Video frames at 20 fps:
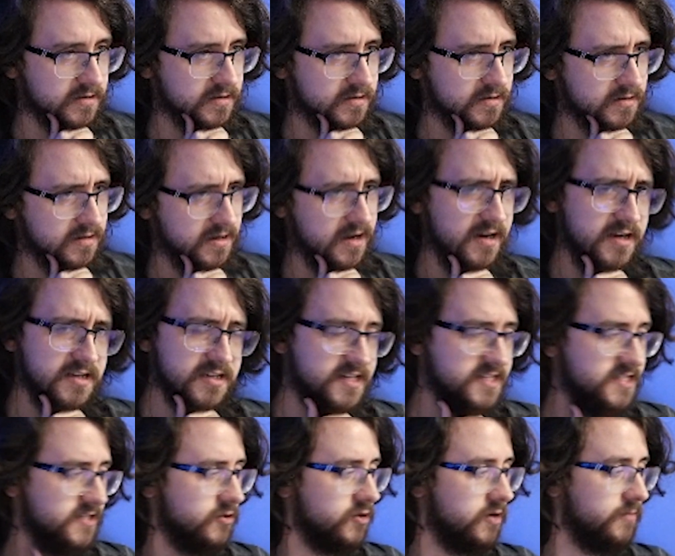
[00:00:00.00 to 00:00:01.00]
kind of
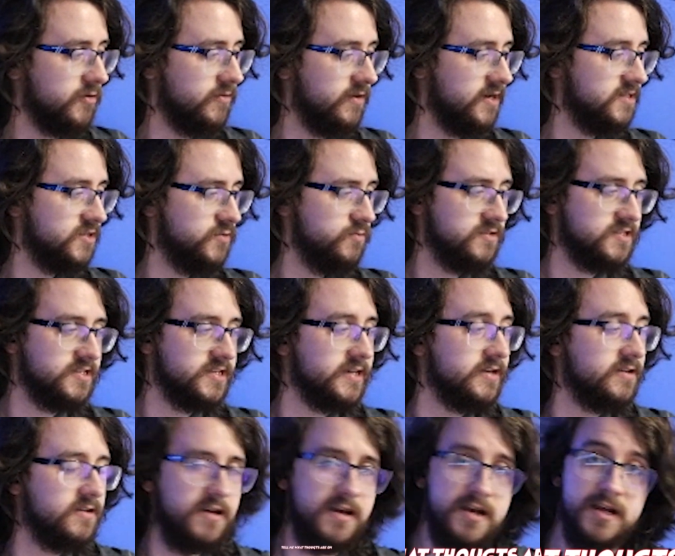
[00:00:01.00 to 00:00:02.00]
dicey on copyrights. We'll see.
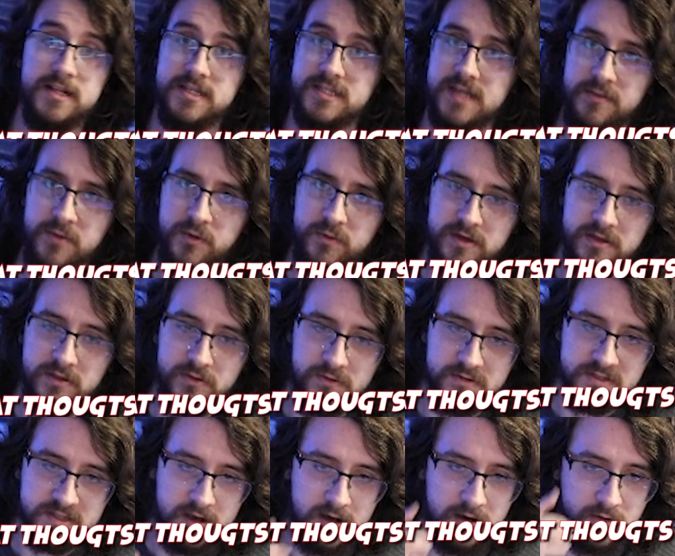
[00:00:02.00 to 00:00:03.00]
Tell me what your
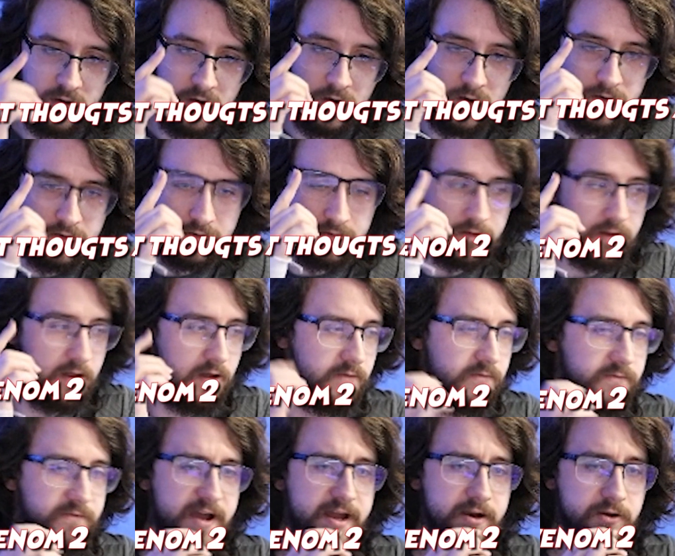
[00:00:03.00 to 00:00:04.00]
thoughts are on
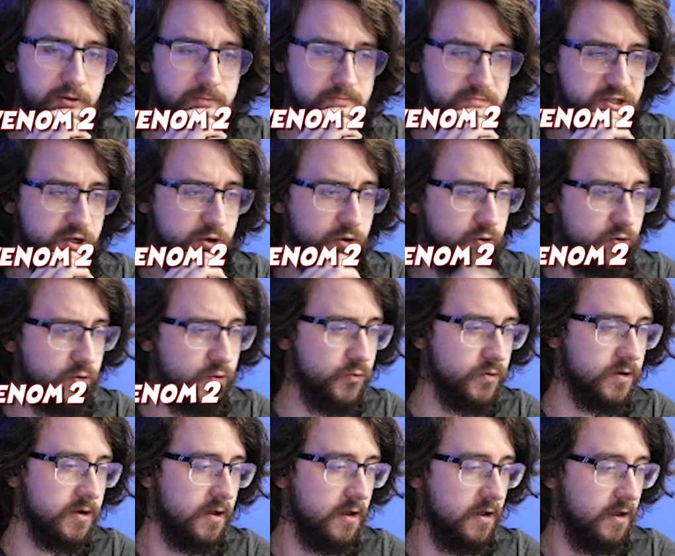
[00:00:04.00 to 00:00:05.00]
Venom
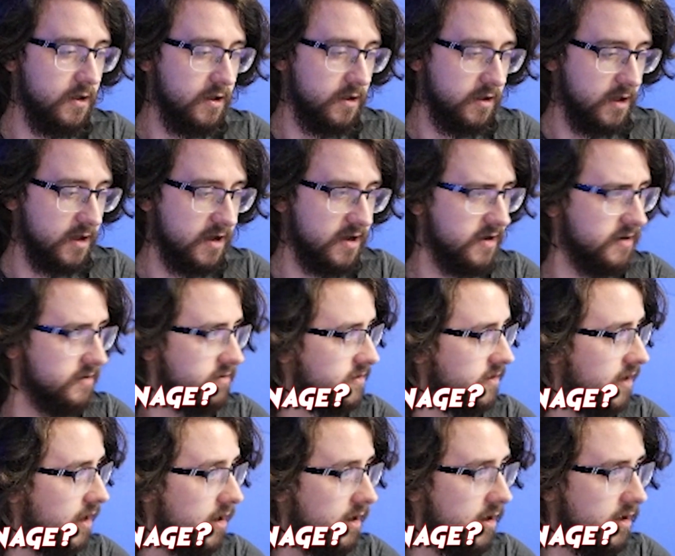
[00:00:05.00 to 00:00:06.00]
2
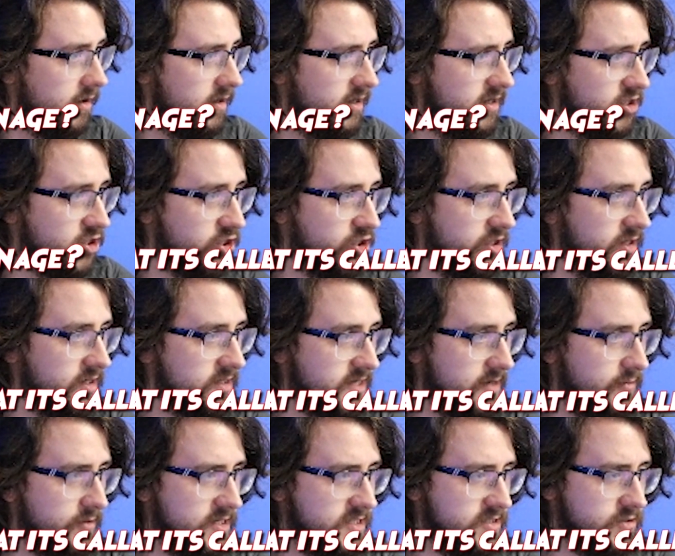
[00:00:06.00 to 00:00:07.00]
Carnage. Is that
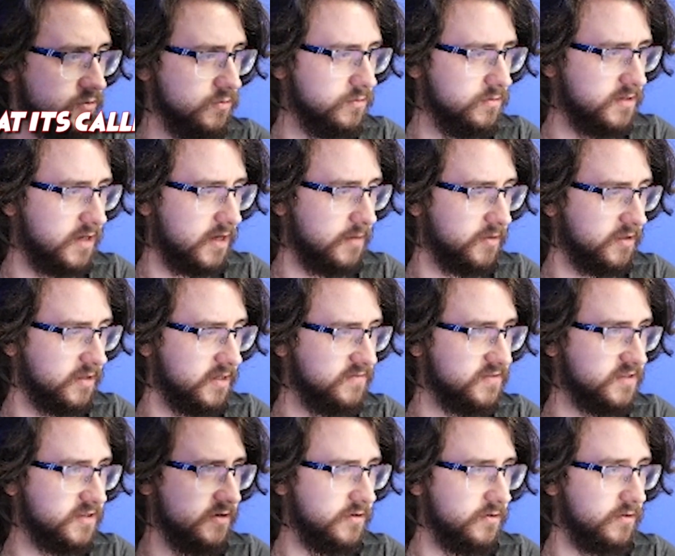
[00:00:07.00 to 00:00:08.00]
what it's called? I believe
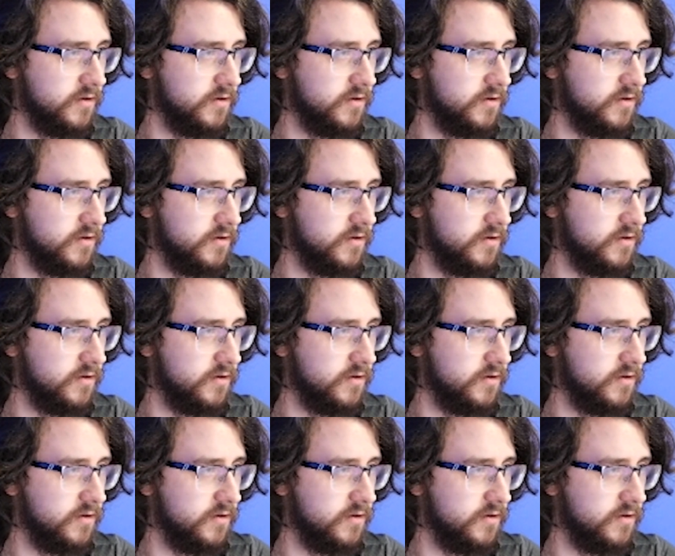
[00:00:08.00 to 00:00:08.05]
so.